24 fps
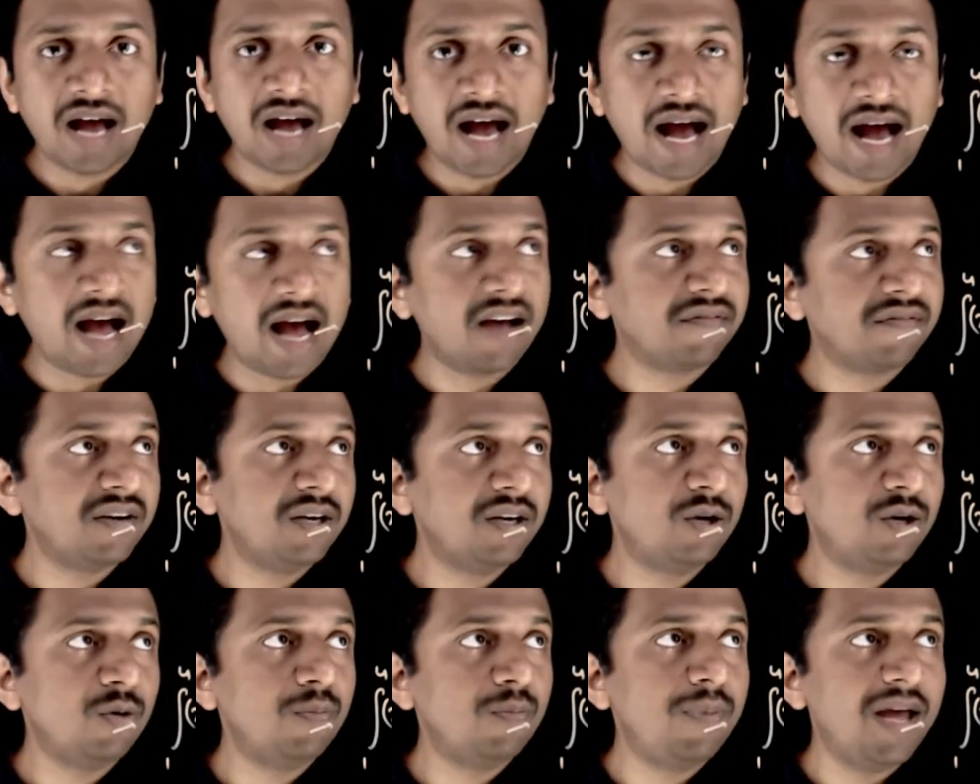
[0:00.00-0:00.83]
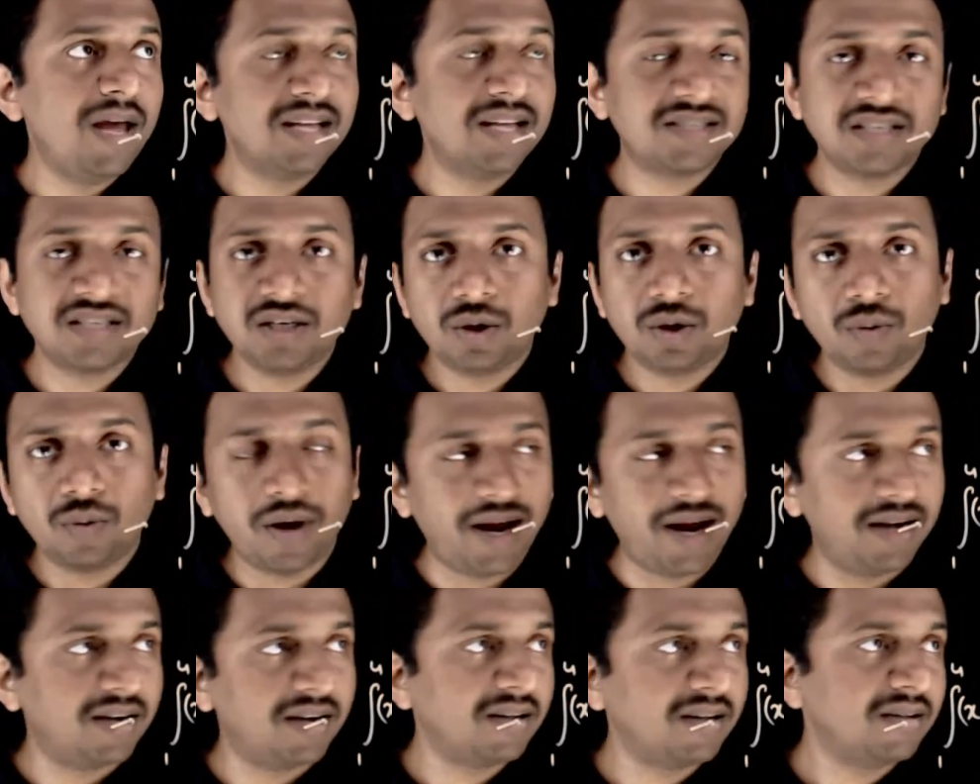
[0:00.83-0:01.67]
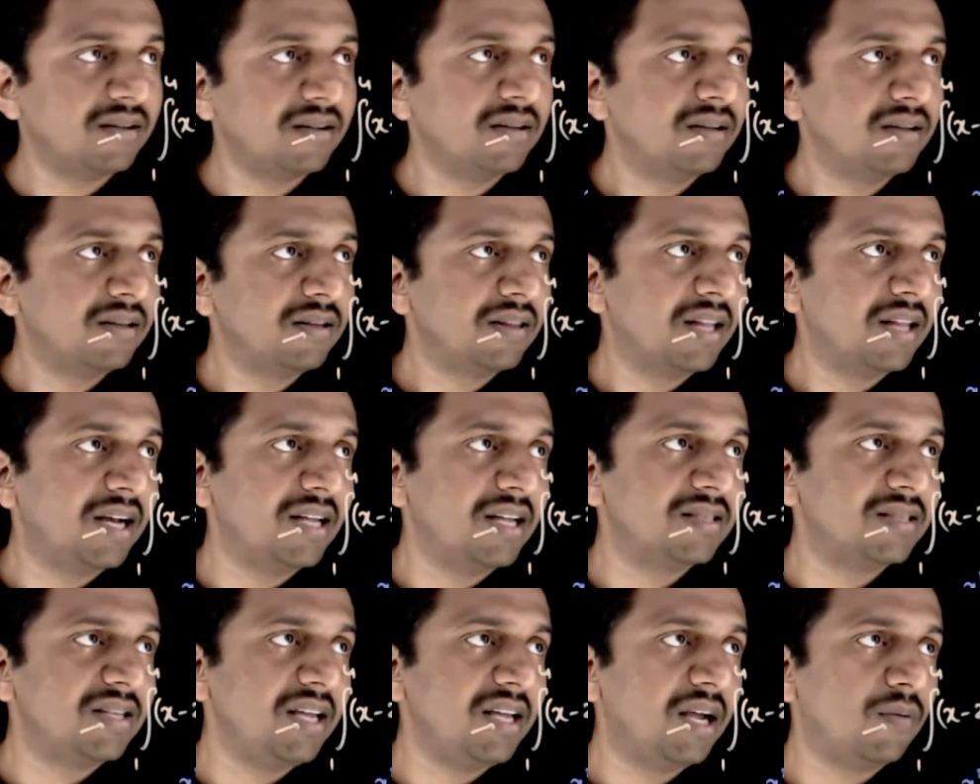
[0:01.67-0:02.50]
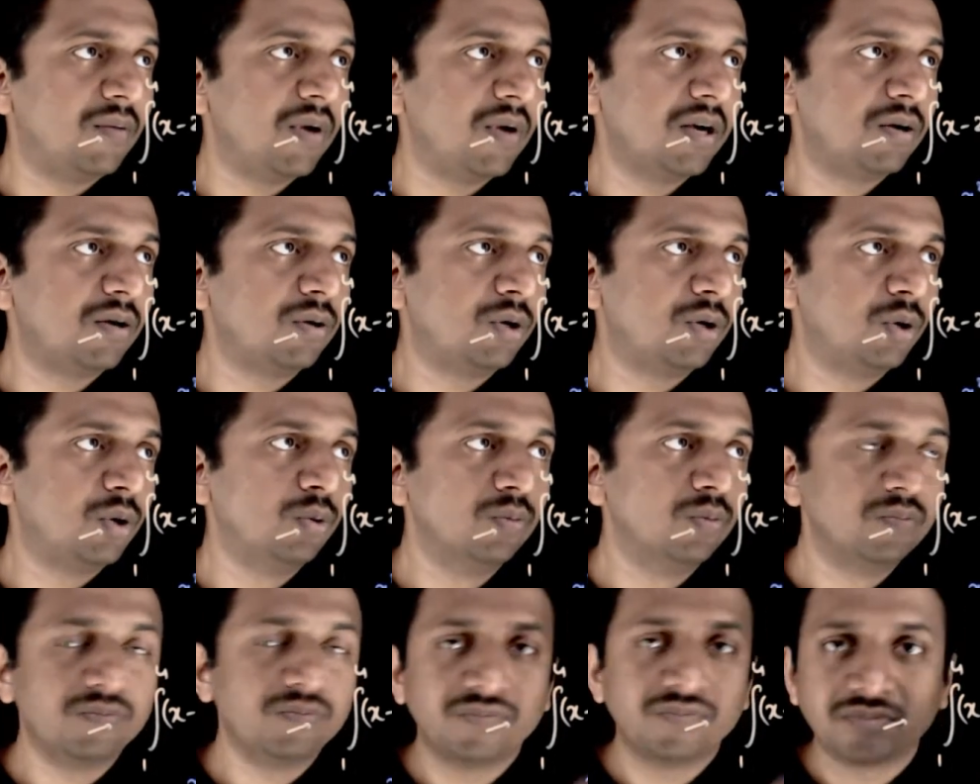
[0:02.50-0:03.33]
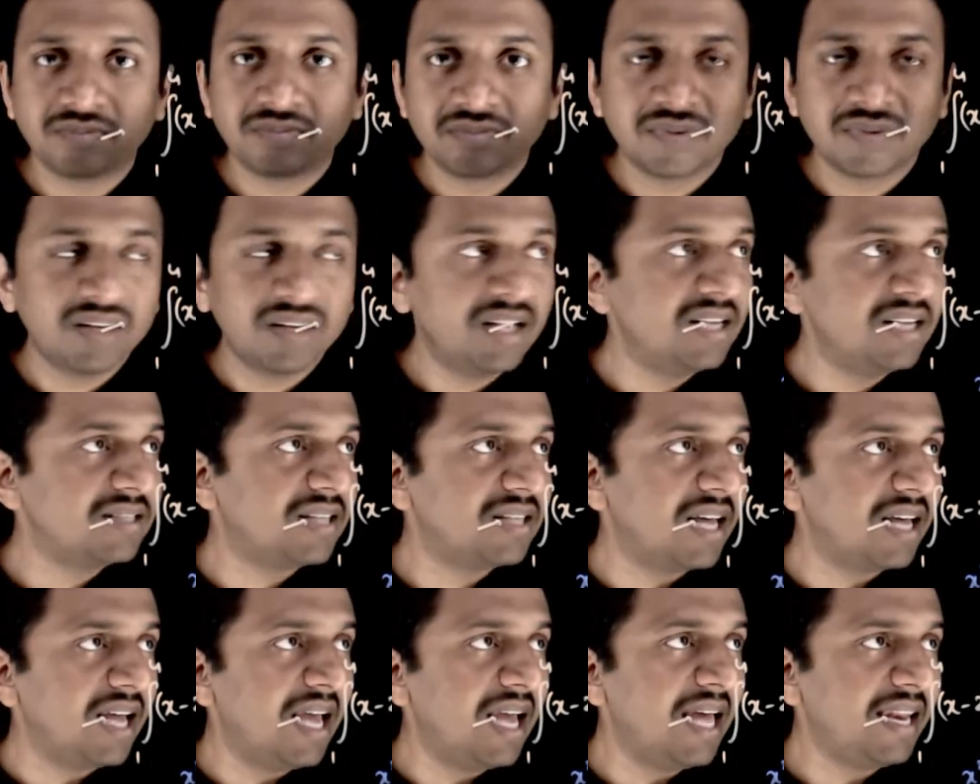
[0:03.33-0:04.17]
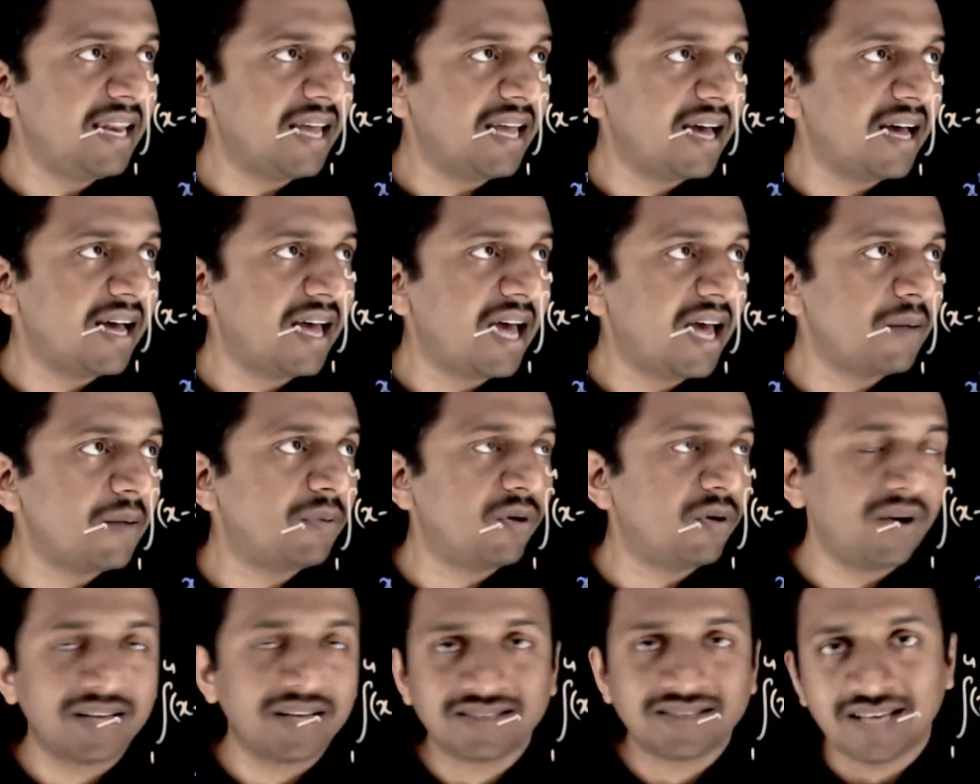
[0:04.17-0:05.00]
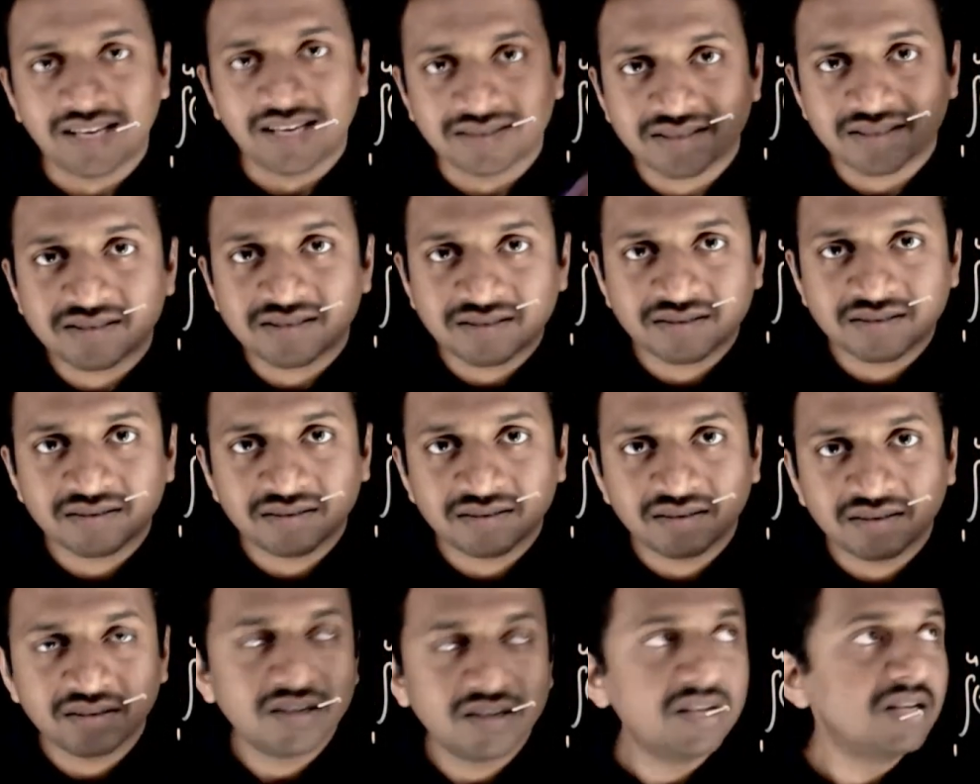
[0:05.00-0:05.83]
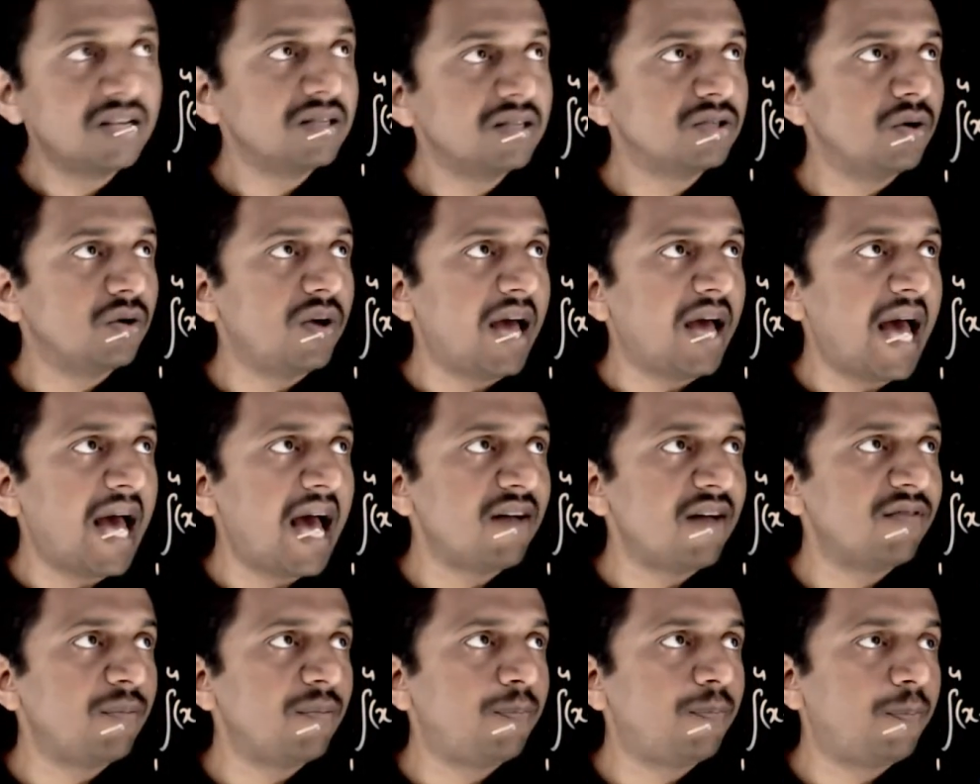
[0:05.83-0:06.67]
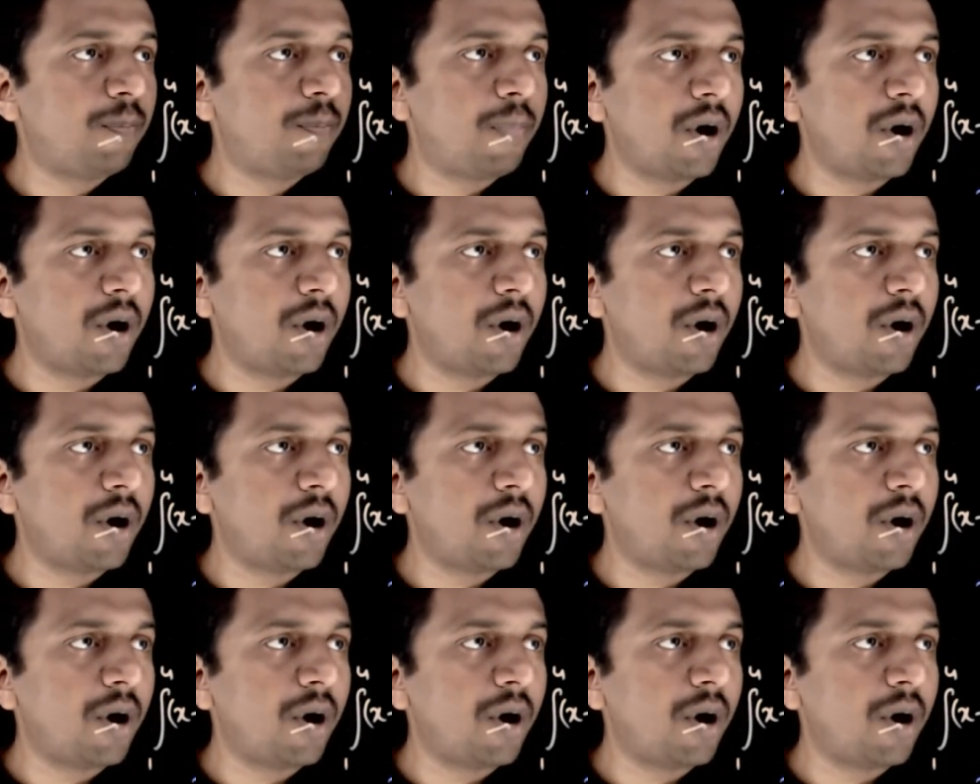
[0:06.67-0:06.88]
half into base into height, that is equal to 2, is the area above x-axis. So you have a